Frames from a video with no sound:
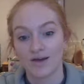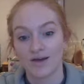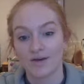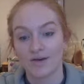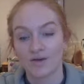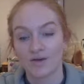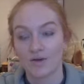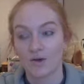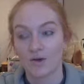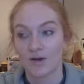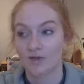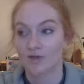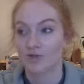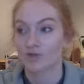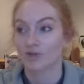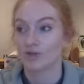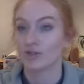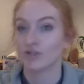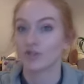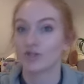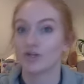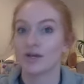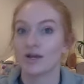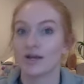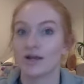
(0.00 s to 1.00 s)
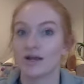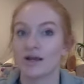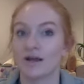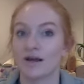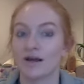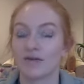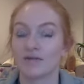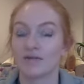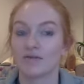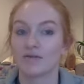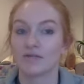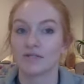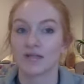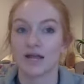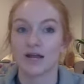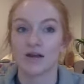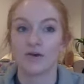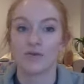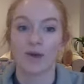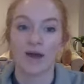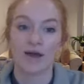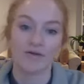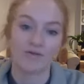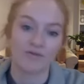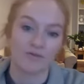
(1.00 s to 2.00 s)
quite traditionally have stayed
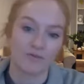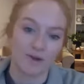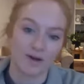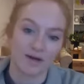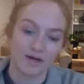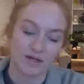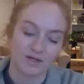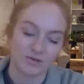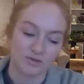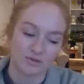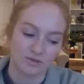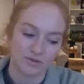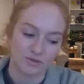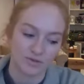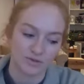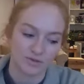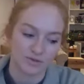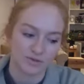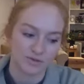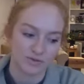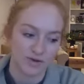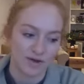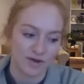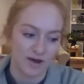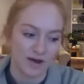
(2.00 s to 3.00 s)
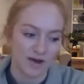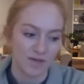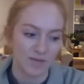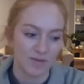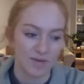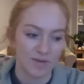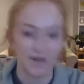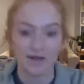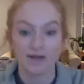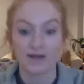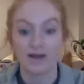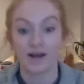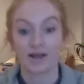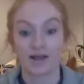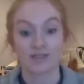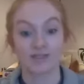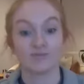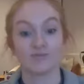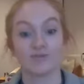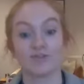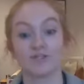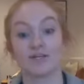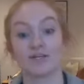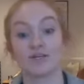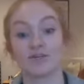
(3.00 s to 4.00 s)
away from any sort of illegal
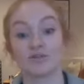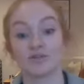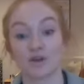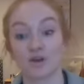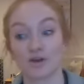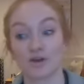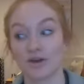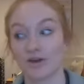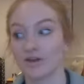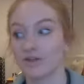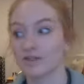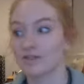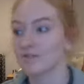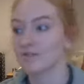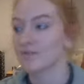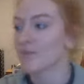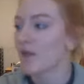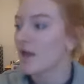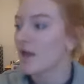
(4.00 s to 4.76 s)
activity and drug use.